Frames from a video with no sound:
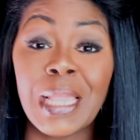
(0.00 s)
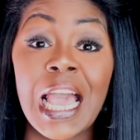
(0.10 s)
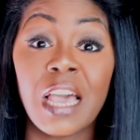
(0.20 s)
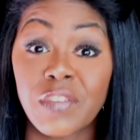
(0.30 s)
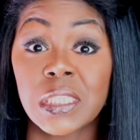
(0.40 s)
I mean,
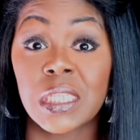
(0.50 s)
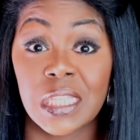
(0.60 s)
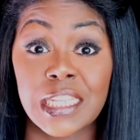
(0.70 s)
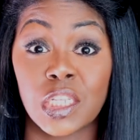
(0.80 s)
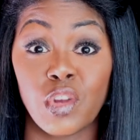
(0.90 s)
I obviously
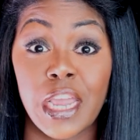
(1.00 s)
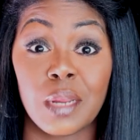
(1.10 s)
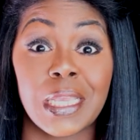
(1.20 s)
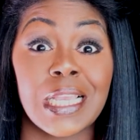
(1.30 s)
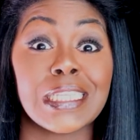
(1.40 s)
like the
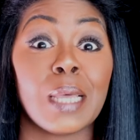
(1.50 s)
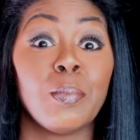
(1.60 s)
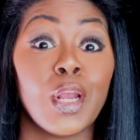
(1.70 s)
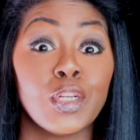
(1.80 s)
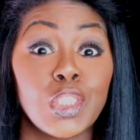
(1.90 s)
dryer because I
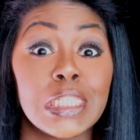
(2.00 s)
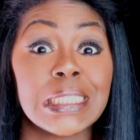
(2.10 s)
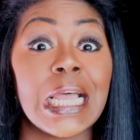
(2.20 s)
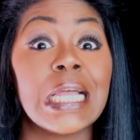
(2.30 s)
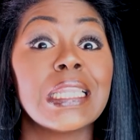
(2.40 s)

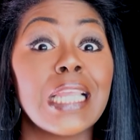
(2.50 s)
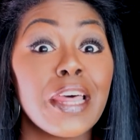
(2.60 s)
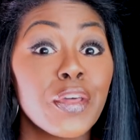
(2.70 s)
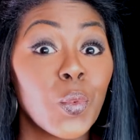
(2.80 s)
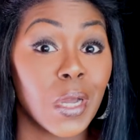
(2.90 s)
purchased another